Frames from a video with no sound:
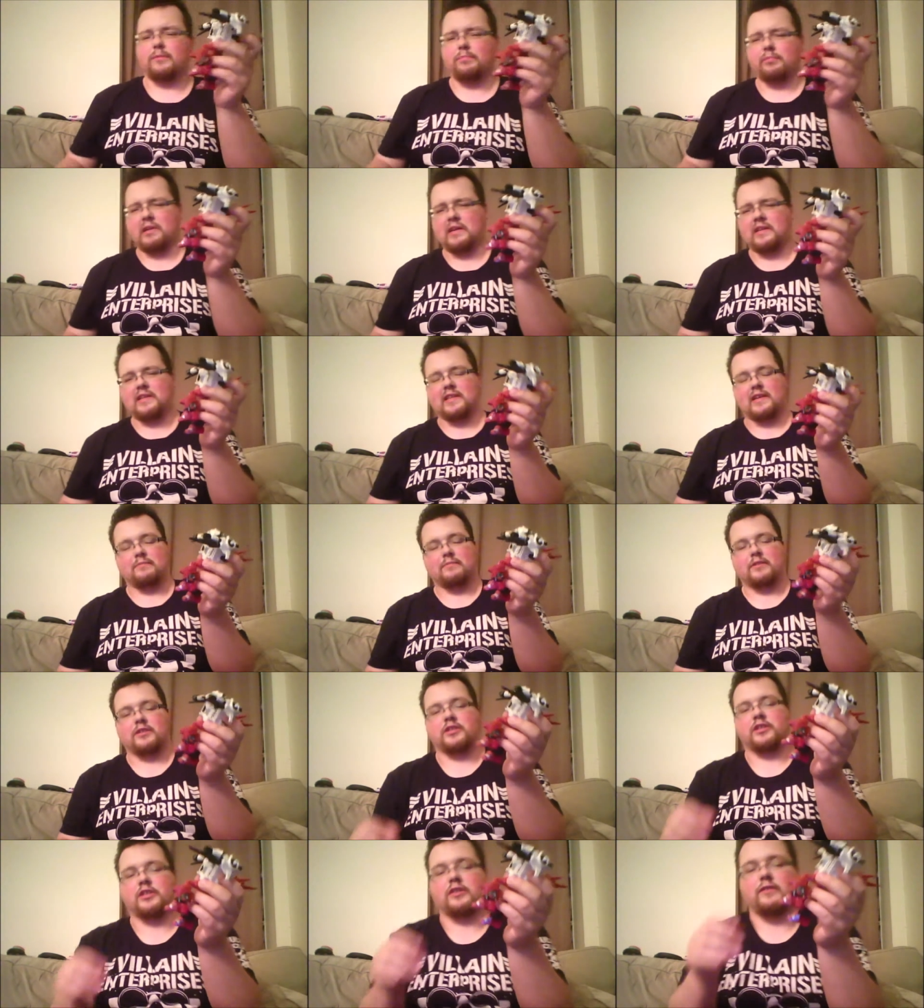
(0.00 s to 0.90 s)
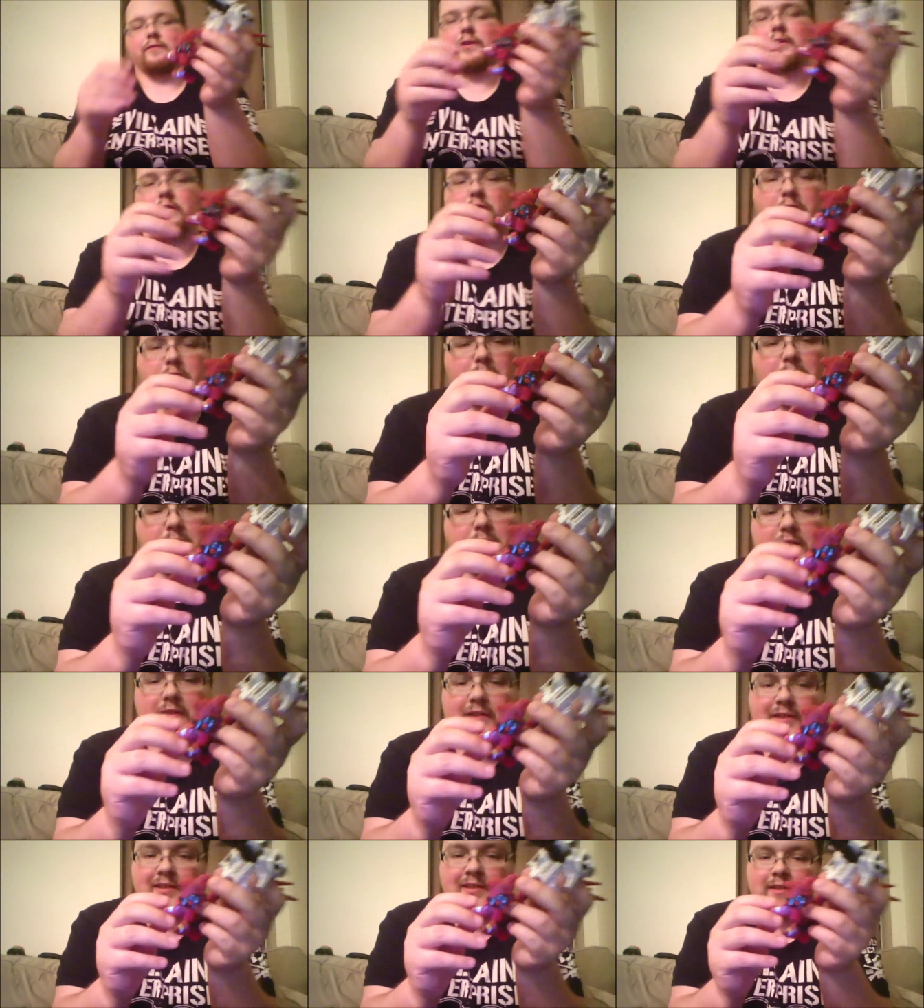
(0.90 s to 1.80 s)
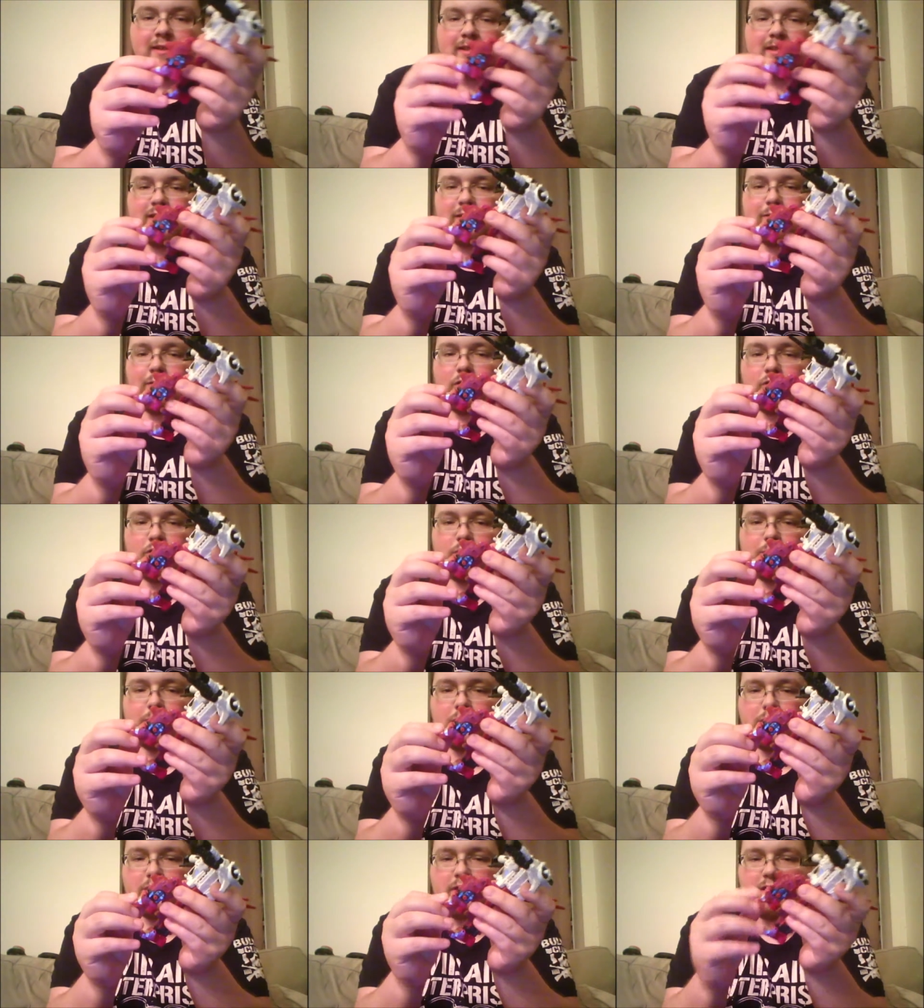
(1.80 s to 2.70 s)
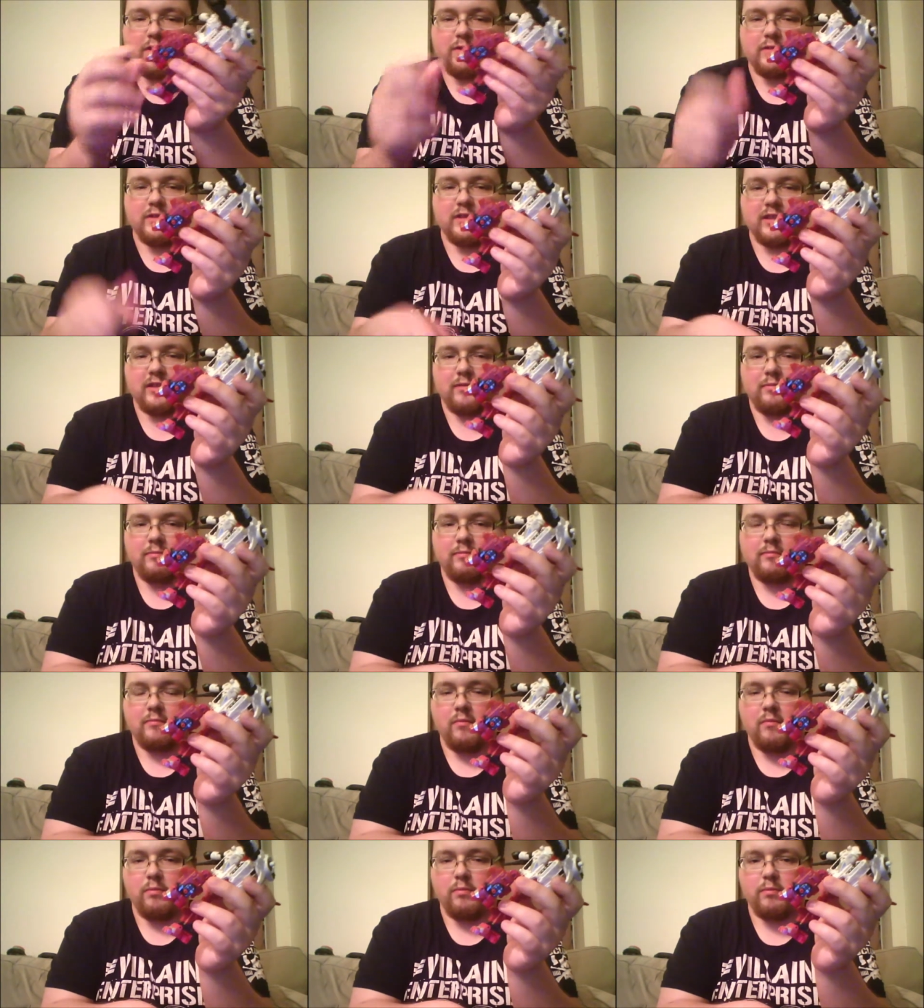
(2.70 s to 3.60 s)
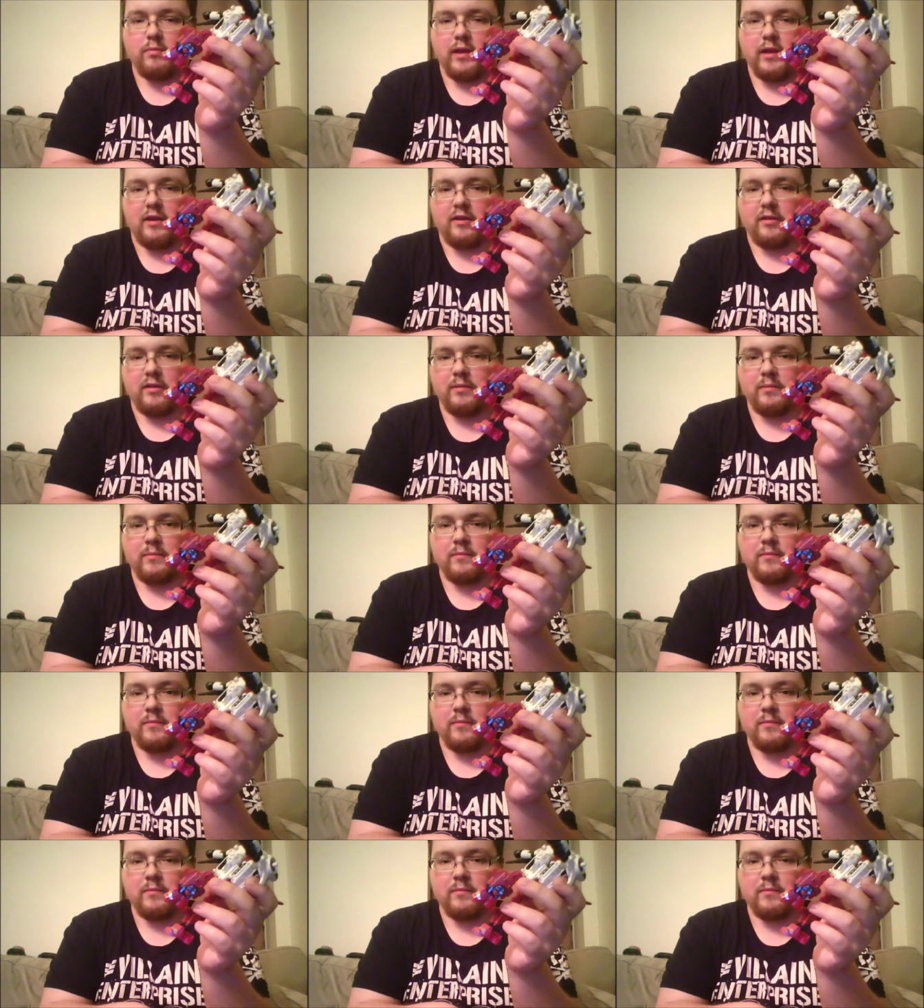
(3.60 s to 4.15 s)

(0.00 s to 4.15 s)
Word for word: play that much into the vehicle mode. Because the vehicle mode, he goes to there.